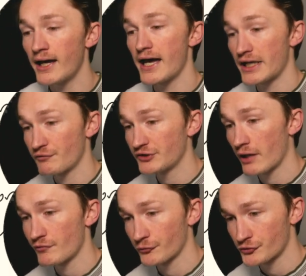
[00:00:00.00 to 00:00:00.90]
And if you don't
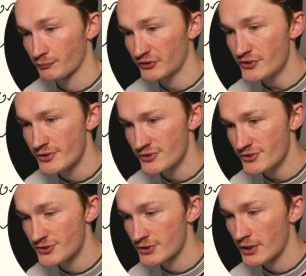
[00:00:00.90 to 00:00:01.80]
have the
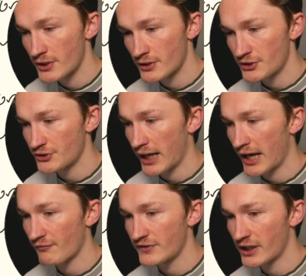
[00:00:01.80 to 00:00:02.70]
entrepreneurs, you don't
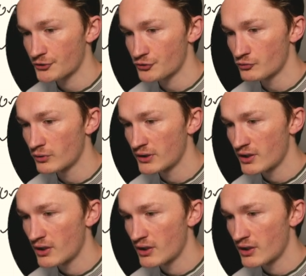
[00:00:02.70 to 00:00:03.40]
have the actual,